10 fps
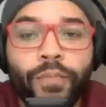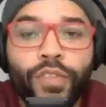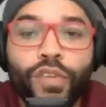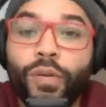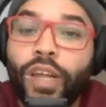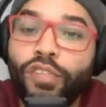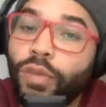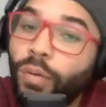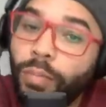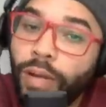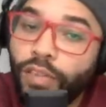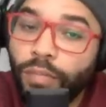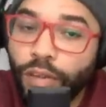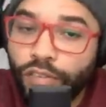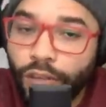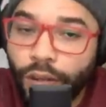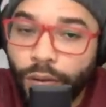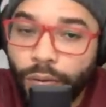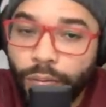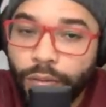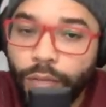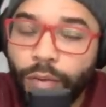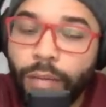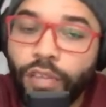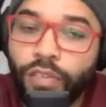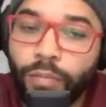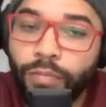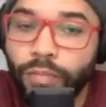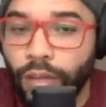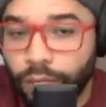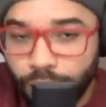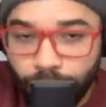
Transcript: So that's when I went back to my cell and went back to my